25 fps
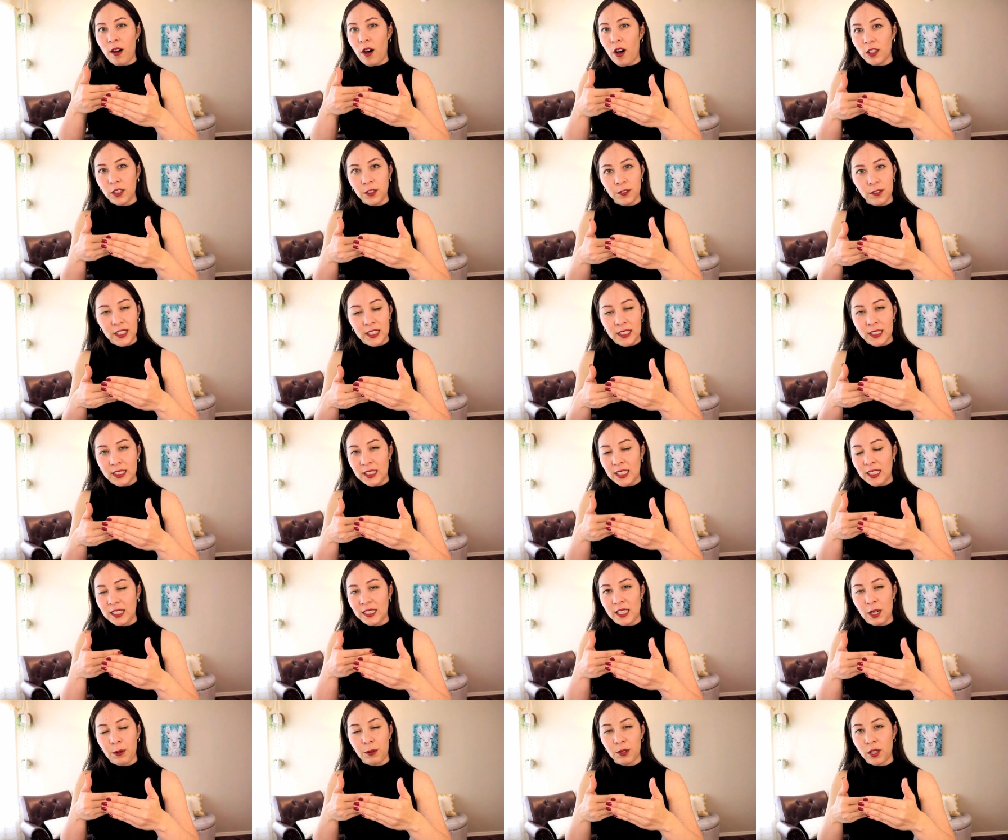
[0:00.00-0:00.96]
All of these
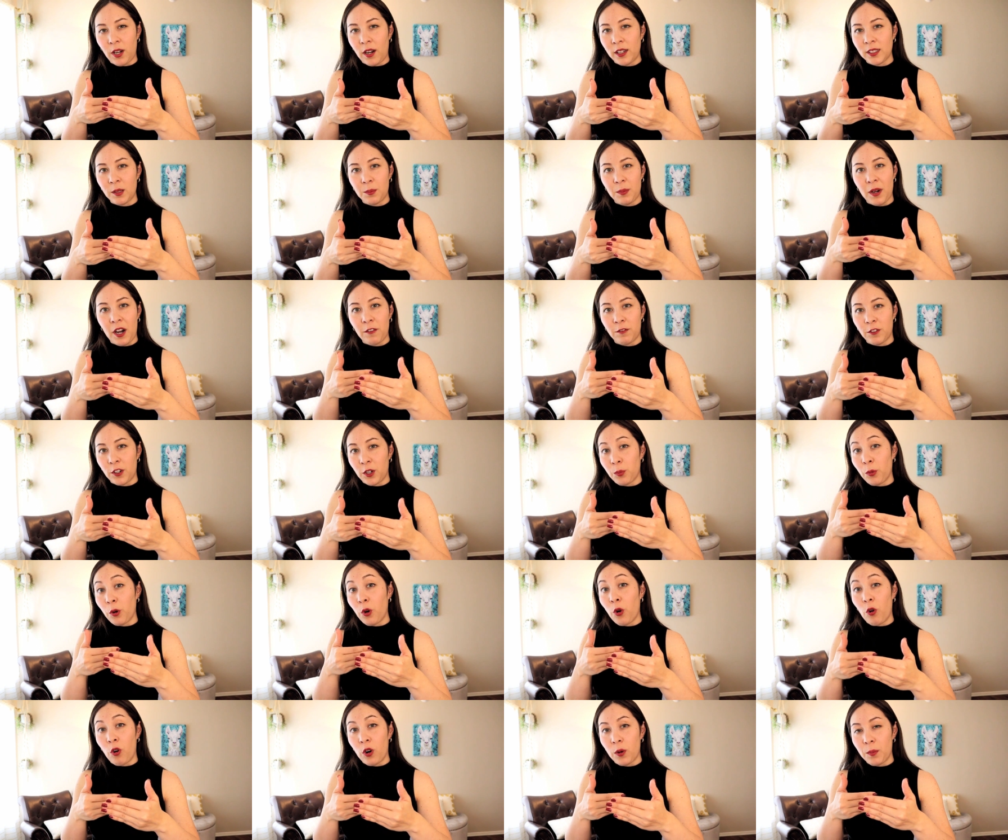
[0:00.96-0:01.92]
things that were talked about,
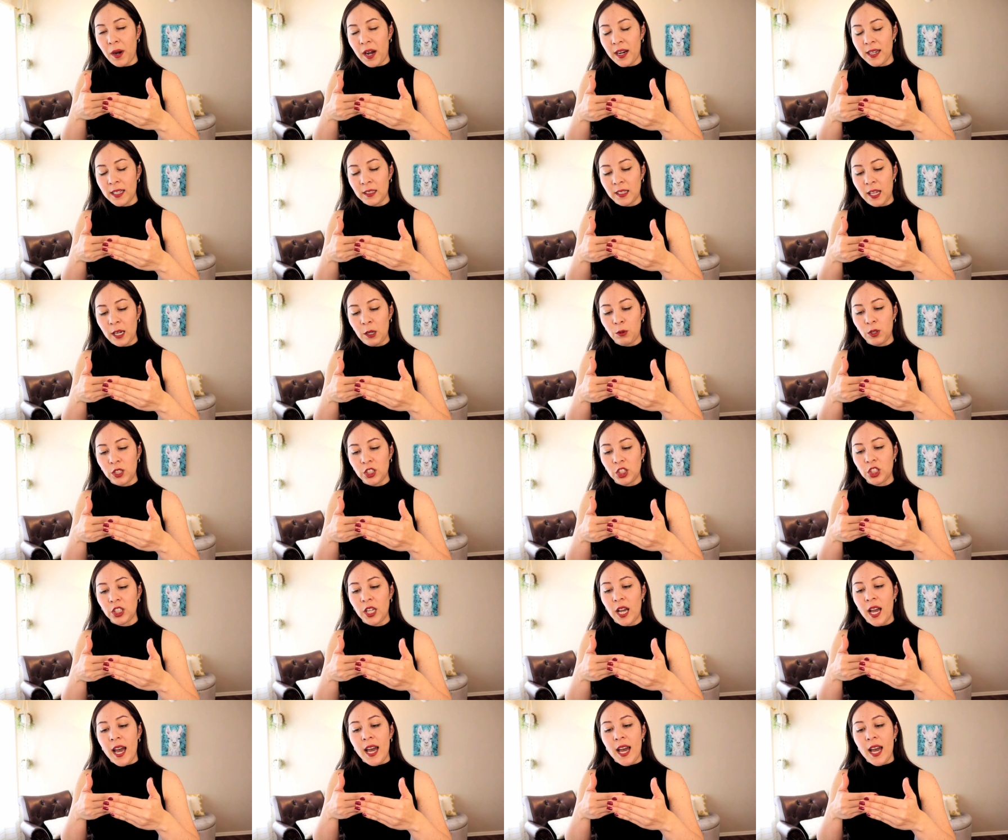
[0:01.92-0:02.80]
verbal or body language,